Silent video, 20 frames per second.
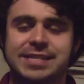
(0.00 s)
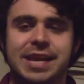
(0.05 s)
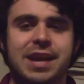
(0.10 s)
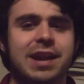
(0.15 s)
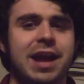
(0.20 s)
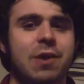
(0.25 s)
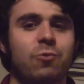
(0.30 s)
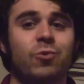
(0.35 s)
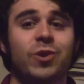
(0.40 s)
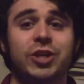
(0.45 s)
said,
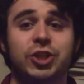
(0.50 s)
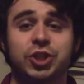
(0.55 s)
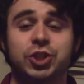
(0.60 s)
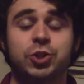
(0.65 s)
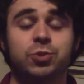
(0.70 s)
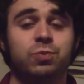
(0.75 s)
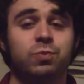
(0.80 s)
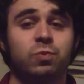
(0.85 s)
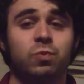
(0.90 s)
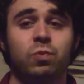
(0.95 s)
I
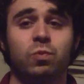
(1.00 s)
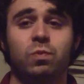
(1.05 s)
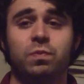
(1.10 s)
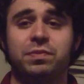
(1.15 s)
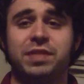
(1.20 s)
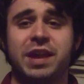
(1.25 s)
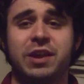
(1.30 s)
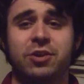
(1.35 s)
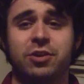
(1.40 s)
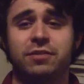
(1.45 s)
wish
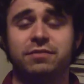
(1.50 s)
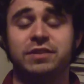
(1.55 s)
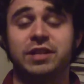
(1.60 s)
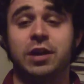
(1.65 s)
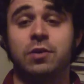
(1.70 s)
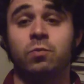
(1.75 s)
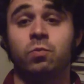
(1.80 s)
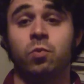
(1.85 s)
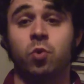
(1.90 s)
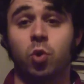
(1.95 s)
they could have
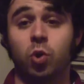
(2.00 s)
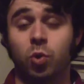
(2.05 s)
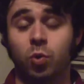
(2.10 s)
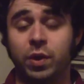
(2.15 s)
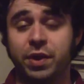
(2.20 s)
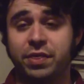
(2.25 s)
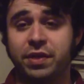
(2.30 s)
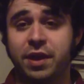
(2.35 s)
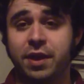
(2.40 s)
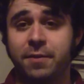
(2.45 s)
done more
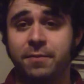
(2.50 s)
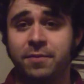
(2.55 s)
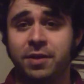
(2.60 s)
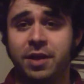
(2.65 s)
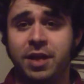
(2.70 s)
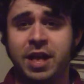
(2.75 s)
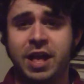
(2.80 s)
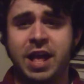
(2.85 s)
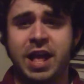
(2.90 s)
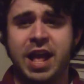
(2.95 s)
with him,
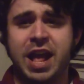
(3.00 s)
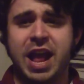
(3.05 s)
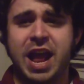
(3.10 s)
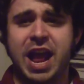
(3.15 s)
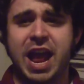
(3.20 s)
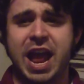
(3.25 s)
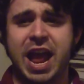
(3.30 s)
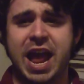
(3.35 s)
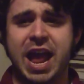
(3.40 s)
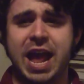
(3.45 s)

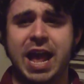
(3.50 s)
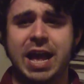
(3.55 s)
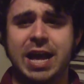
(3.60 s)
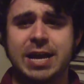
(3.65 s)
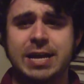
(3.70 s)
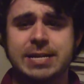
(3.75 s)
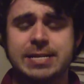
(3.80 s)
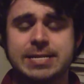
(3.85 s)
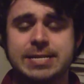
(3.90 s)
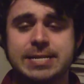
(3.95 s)

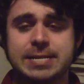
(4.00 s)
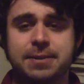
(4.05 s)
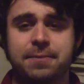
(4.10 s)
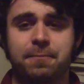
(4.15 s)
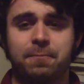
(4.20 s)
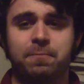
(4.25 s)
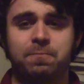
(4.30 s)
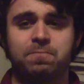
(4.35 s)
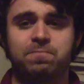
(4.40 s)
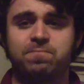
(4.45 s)
and
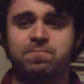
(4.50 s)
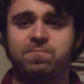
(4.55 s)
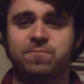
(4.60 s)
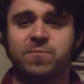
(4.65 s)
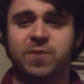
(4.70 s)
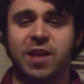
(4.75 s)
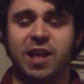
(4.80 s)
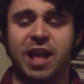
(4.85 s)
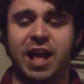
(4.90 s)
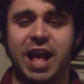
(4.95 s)

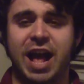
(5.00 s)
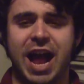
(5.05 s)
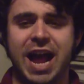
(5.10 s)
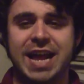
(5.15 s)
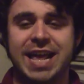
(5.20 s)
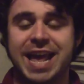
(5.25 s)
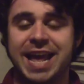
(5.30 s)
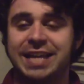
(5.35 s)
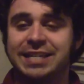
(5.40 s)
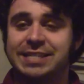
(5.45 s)
I
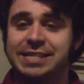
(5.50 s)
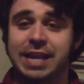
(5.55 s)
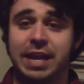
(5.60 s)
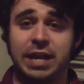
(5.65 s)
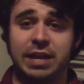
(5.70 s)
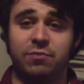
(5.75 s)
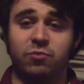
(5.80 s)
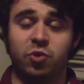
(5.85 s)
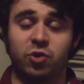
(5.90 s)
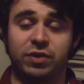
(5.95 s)
can't say
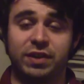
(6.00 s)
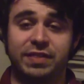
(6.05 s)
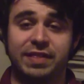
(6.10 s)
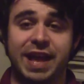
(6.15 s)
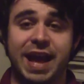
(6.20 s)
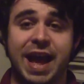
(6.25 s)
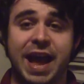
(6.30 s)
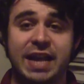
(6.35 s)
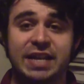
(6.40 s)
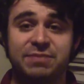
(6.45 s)
any more than
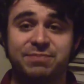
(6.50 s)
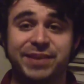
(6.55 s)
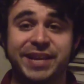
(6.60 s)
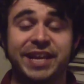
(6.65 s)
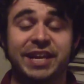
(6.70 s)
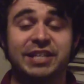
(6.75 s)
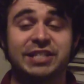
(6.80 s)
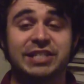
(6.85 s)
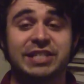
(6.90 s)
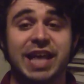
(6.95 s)
that,
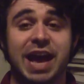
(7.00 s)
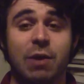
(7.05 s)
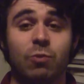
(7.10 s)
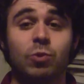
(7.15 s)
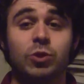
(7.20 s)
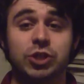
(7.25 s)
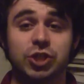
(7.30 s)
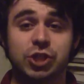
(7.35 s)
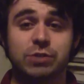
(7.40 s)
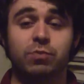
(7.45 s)
because that
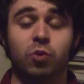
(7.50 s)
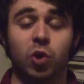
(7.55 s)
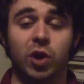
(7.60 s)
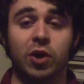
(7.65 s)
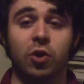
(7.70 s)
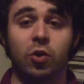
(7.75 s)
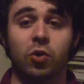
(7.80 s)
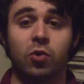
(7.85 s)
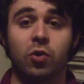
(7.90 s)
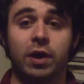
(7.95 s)
would
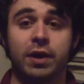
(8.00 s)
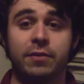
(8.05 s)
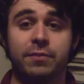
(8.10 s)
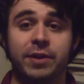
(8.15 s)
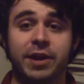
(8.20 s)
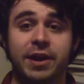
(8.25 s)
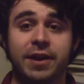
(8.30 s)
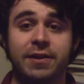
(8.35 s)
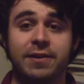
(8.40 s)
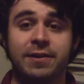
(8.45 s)
spoil quite a
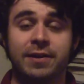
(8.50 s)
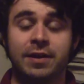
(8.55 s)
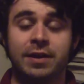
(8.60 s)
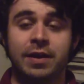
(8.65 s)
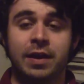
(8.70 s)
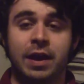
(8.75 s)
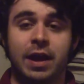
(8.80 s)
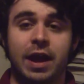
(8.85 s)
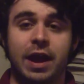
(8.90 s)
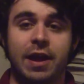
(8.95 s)
bit.
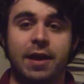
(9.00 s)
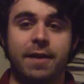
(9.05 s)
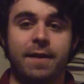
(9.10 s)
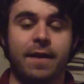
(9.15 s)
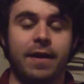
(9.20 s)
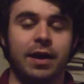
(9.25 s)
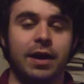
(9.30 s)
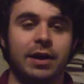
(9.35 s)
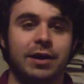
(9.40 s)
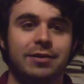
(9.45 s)

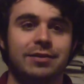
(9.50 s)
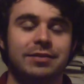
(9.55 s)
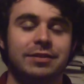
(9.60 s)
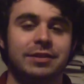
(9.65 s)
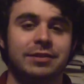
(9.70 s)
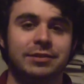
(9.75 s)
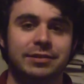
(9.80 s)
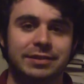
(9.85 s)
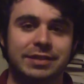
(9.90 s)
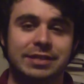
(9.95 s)

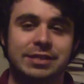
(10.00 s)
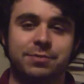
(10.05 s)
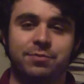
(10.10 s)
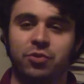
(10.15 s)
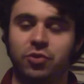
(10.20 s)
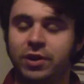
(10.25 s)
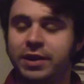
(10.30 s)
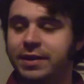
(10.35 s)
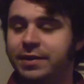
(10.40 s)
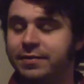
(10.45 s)
Little
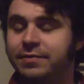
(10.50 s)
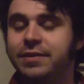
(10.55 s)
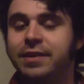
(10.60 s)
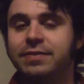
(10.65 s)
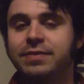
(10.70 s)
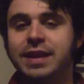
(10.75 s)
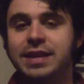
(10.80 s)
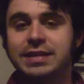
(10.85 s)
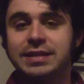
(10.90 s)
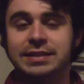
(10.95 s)
disappointed
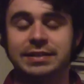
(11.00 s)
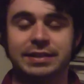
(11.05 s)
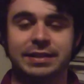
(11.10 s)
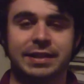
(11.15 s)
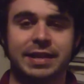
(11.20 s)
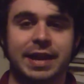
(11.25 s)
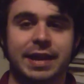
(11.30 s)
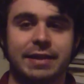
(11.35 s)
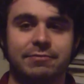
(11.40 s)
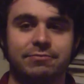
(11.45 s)
that they didn't
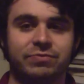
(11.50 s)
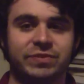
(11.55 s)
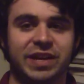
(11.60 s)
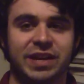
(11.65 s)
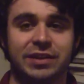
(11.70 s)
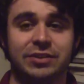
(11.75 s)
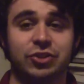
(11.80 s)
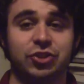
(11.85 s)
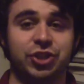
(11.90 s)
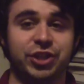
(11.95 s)
get
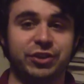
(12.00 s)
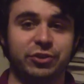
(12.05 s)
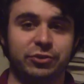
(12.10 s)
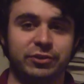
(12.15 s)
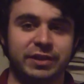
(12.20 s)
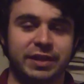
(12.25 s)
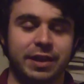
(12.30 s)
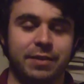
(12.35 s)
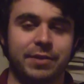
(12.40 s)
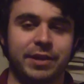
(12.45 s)
Don Cheadle
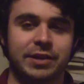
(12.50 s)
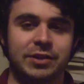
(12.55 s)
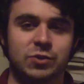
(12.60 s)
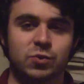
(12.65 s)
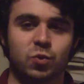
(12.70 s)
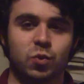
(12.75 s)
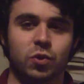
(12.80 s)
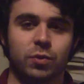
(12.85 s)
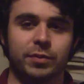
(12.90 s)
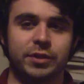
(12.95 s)
to come in as
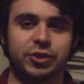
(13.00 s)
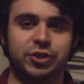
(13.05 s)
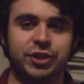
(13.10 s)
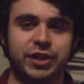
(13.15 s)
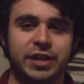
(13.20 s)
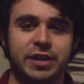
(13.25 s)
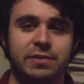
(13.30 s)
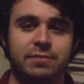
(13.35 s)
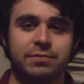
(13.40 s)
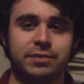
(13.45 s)
War
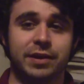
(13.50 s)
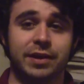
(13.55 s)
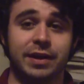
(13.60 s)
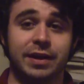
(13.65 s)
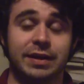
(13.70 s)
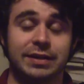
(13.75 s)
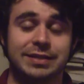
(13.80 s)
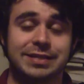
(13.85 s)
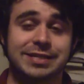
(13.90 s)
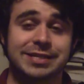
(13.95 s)
Machine,
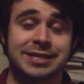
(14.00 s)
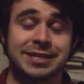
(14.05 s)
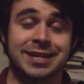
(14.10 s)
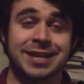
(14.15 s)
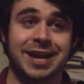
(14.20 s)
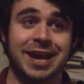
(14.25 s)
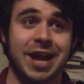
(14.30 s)
but